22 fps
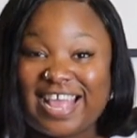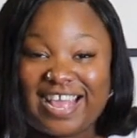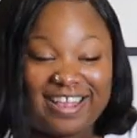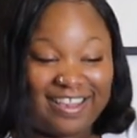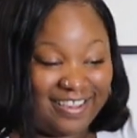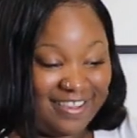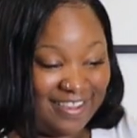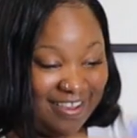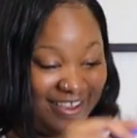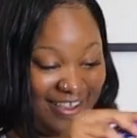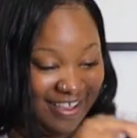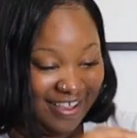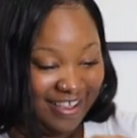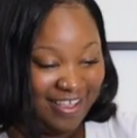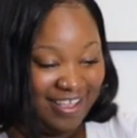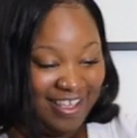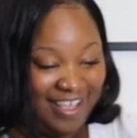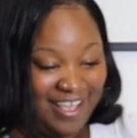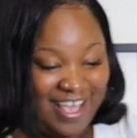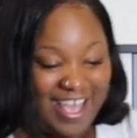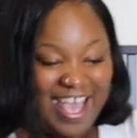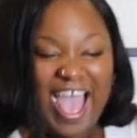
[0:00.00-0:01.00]
this.
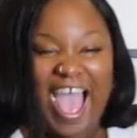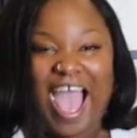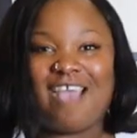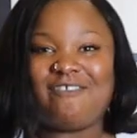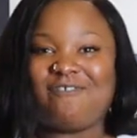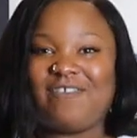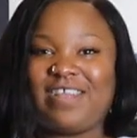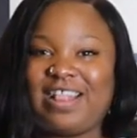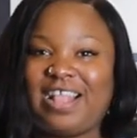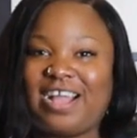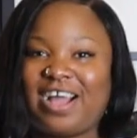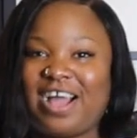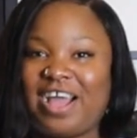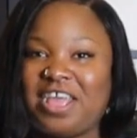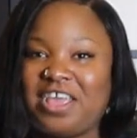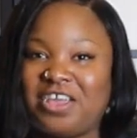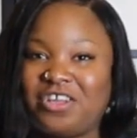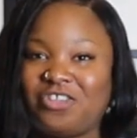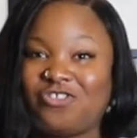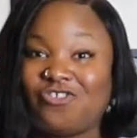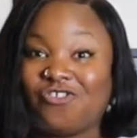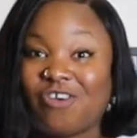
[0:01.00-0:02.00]
I feel like I
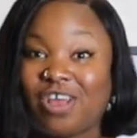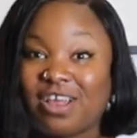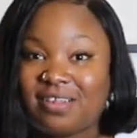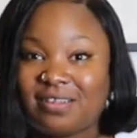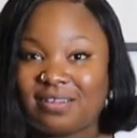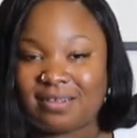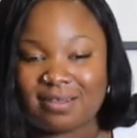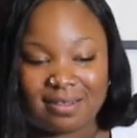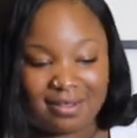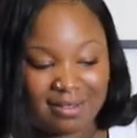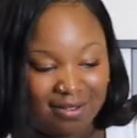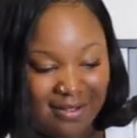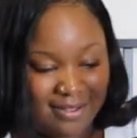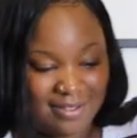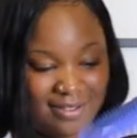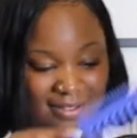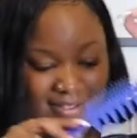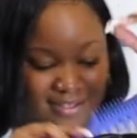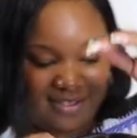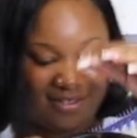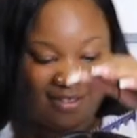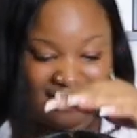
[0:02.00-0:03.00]
hear a dresser.
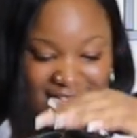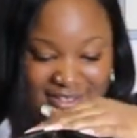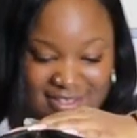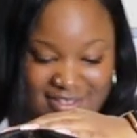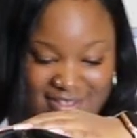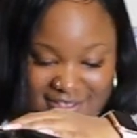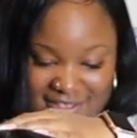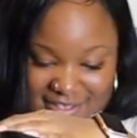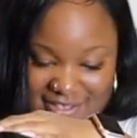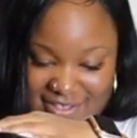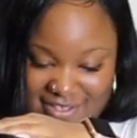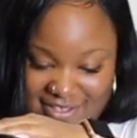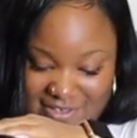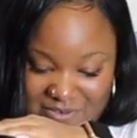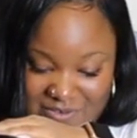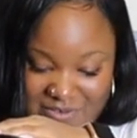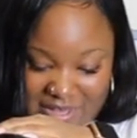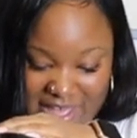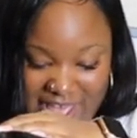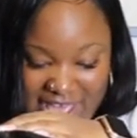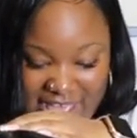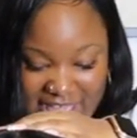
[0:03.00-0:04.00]

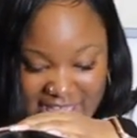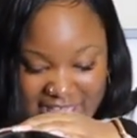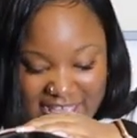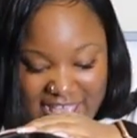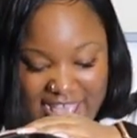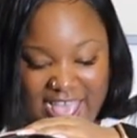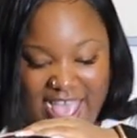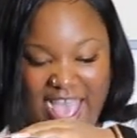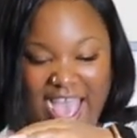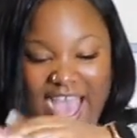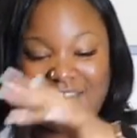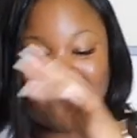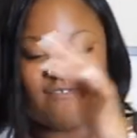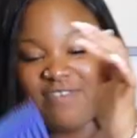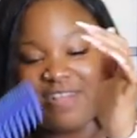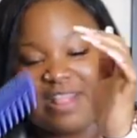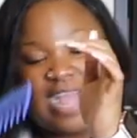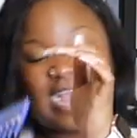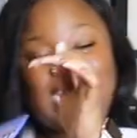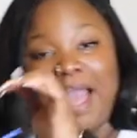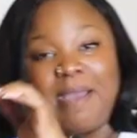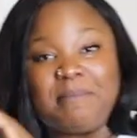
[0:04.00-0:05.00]
Okay? I
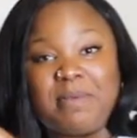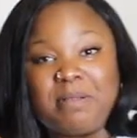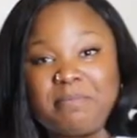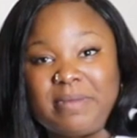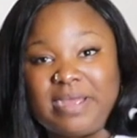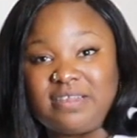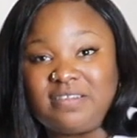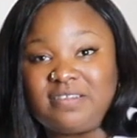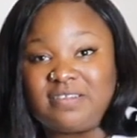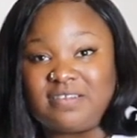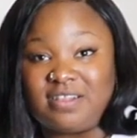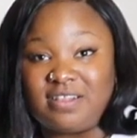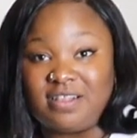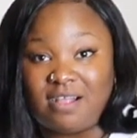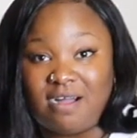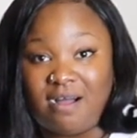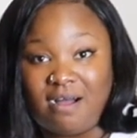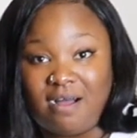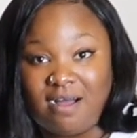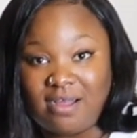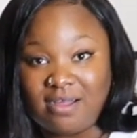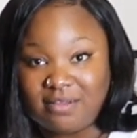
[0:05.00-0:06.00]
feel like I'm in my
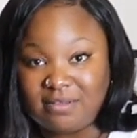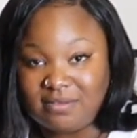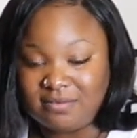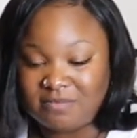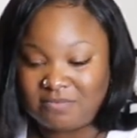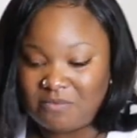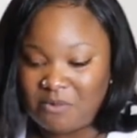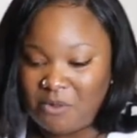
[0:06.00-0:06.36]
salon.